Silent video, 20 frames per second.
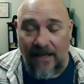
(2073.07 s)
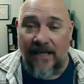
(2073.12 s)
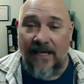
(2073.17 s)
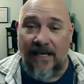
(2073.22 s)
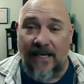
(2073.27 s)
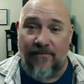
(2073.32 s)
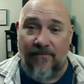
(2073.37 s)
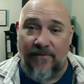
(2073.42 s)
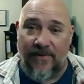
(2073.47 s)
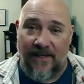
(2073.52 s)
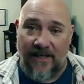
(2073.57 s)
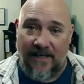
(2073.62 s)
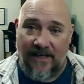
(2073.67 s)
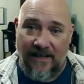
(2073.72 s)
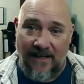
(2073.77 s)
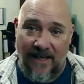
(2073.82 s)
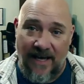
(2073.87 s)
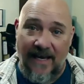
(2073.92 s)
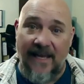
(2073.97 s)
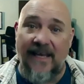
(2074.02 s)
If the
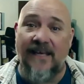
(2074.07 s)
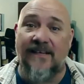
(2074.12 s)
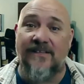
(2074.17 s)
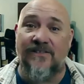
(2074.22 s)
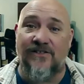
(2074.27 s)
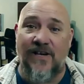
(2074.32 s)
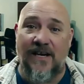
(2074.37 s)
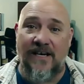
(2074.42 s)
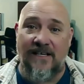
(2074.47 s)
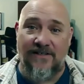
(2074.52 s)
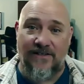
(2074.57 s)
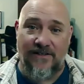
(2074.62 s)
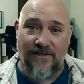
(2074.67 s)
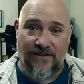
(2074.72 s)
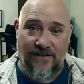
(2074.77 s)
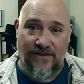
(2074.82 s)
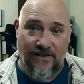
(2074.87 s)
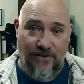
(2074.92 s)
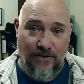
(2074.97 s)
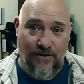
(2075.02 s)
client changes
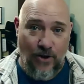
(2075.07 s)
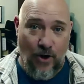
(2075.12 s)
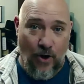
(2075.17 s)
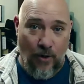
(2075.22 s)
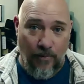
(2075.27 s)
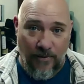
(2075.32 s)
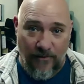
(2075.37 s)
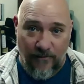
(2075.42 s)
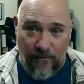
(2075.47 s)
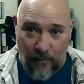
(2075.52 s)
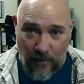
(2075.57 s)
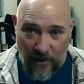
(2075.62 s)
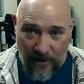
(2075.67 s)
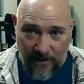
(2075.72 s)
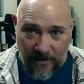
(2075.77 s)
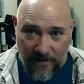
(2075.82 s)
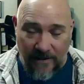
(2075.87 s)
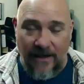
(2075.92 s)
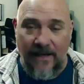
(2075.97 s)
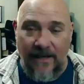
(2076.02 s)
the scope of
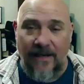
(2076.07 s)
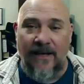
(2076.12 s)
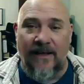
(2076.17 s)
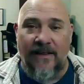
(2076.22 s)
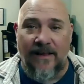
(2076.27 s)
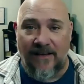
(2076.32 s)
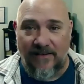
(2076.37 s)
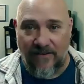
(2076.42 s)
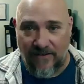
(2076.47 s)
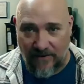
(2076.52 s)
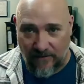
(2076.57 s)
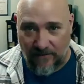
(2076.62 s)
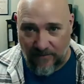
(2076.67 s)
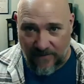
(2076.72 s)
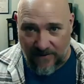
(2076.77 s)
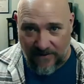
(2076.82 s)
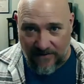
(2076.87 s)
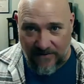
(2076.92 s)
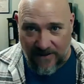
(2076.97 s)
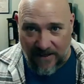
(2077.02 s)
work, that's a
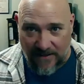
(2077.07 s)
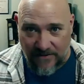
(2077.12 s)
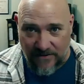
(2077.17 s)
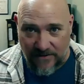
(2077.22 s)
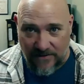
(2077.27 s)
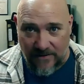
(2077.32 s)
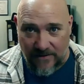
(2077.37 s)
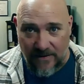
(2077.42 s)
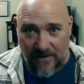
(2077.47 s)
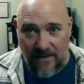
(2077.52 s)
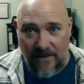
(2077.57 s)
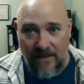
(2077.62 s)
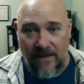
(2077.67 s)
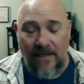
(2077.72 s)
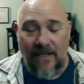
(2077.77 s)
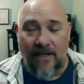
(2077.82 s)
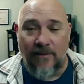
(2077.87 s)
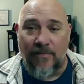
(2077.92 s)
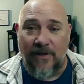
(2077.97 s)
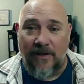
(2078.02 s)
different discussion.
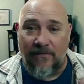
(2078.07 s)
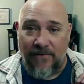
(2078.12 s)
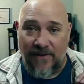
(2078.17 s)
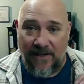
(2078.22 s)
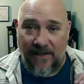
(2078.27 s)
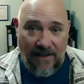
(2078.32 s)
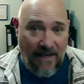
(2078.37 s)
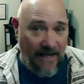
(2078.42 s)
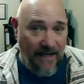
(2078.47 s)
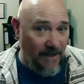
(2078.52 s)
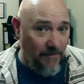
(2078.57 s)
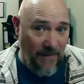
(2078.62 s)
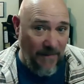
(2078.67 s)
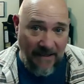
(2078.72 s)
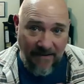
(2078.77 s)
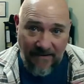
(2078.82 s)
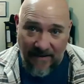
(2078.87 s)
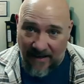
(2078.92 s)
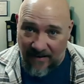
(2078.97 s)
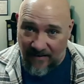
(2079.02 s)
But if the client
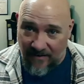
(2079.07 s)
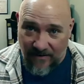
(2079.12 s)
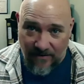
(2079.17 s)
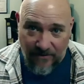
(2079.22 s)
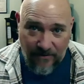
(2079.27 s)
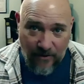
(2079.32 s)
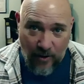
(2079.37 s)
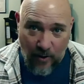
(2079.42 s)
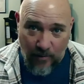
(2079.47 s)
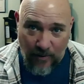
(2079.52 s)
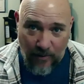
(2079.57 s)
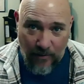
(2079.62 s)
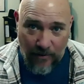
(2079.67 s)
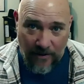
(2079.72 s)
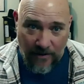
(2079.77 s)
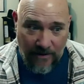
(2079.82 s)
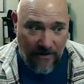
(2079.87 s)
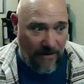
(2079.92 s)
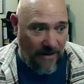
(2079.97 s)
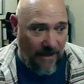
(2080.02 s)
maintains the scope of
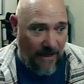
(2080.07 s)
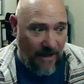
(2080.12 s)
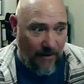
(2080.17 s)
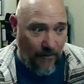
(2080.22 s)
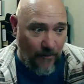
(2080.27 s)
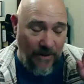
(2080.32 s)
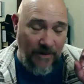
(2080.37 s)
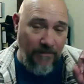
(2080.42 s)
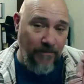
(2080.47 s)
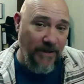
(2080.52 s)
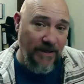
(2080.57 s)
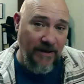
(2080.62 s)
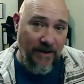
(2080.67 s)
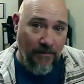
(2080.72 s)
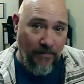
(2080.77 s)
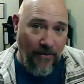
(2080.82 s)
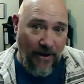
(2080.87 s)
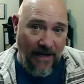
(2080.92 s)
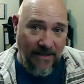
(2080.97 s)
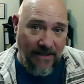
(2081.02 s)
work and we bid the
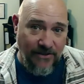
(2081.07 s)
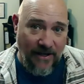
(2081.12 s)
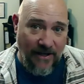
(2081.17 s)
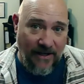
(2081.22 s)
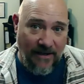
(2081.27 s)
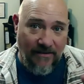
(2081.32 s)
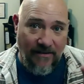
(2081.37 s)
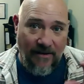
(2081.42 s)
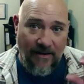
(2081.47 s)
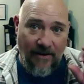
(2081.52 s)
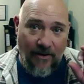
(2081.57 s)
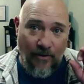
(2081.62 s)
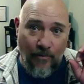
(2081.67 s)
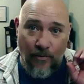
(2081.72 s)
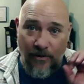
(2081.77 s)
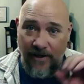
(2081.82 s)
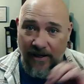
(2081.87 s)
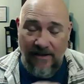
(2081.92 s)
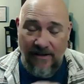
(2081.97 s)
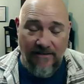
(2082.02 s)
project,
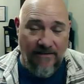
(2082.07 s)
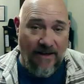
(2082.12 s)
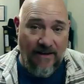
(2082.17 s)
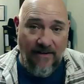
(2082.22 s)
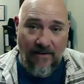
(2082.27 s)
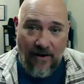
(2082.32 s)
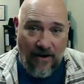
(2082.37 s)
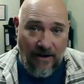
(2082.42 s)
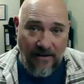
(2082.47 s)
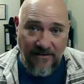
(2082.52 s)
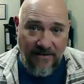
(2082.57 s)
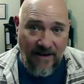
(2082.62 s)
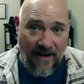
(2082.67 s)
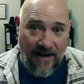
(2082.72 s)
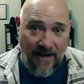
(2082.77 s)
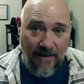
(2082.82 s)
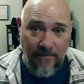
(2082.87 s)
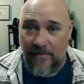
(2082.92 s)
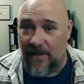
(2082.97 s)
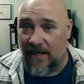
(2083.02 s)
we'll get it done on
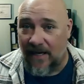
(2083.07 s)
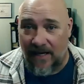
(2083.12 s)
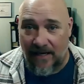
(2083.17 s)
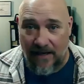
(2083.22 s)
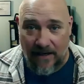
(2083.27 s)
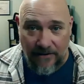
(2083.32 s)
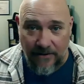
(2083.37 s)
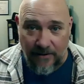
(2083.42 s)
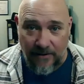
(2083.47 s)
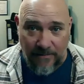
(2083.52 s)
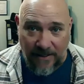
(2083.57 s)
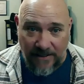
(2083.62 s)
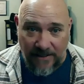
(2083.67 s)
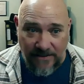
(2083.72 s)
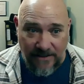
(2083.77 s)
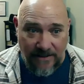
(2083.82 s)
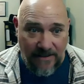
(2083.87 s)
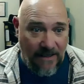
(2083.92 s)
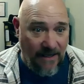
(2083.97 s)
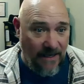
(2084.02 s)
time and under
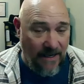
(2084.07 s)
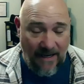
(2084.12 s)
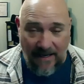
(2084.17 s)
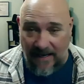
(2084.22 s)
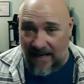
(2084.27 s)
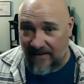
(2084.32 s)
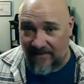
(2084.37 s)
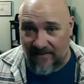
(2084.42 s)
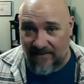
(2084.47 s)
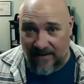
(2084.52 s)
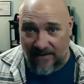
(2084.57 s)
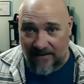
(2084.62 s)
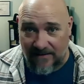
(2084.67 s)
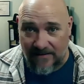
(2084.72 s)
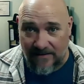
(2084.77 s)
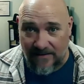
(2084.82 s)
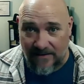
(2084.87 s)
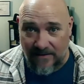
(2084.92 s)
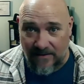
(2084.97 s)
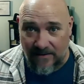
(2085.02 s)
budget, and that's it.
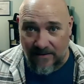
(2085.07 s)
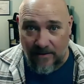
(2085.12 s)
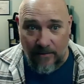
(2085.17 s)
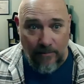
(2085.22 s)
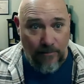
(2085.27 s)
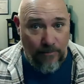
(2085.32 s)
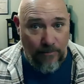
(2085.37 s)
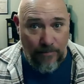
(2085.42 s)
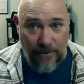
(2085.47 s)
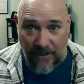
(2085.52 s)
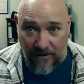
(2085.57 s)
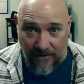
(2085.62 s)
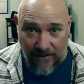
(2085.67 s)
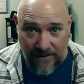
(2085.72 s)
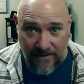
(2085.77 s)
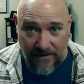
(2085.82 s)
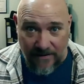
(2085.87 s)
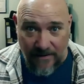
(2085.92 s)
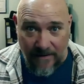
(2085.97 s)
Period.